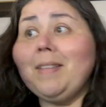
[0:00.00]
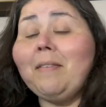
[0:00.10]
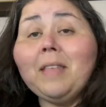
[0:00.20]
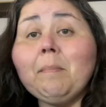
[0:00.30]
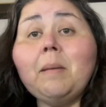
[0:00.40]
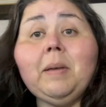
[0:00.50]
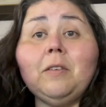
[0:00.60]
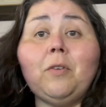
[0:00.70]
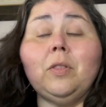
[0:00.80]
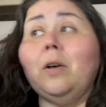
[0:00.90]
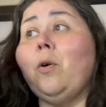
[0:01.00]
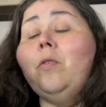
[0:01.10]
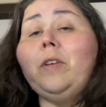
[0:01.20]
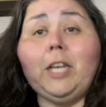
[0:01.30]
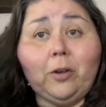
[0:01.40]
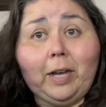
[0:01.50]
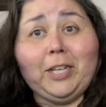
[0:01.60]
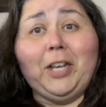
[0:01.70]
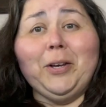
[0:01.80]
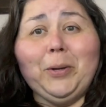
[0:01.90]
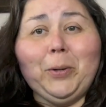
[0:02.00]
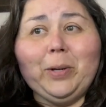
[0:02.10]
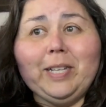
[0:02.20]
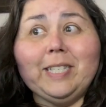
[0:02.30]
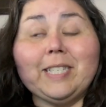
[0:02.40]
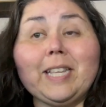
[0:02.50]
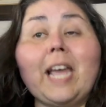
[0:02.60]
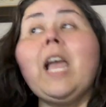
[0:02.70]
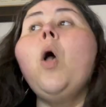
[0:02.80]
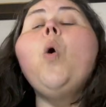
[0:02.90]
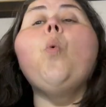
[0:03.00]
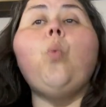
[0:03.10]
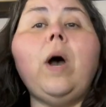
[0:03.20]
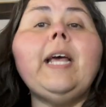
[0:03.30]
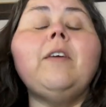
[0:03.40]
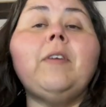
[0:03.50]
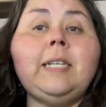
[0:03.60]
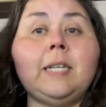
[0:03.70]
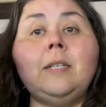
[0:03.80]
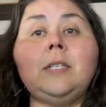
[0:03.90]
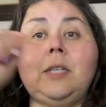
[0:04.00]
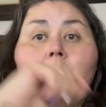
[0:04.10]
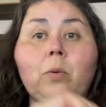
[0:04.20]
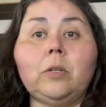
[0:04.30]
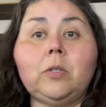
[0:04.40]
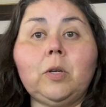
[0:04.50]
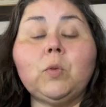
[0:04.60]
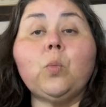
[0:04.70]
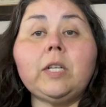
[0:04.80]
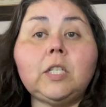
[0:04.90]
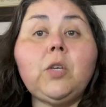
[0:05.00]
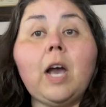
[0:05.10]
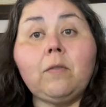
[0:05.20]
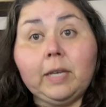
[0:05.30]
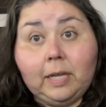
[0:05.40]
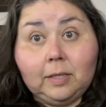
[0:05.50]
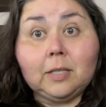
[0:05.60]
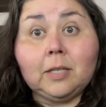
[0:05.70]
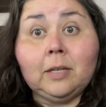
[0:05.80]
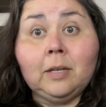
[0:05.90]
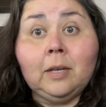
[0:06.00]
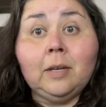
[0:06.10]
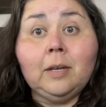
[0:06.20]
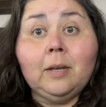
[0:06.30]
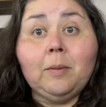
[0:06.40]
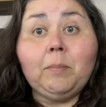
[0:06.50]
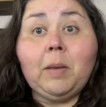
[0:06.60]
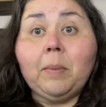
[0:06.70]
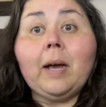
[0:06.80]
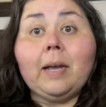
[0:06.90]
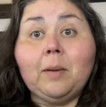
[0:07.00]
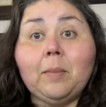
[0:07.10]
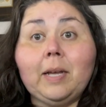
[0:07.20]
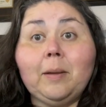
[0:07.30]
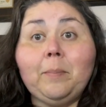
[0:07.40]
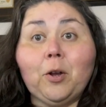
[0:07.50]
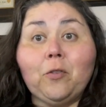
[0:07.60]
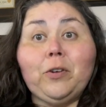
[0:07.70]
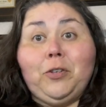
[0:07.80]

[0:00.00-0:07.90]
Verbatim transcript: That might be the whole video I do. It's like, what have I done to you, Nordstrom's? What do you have against me buying my Barefoot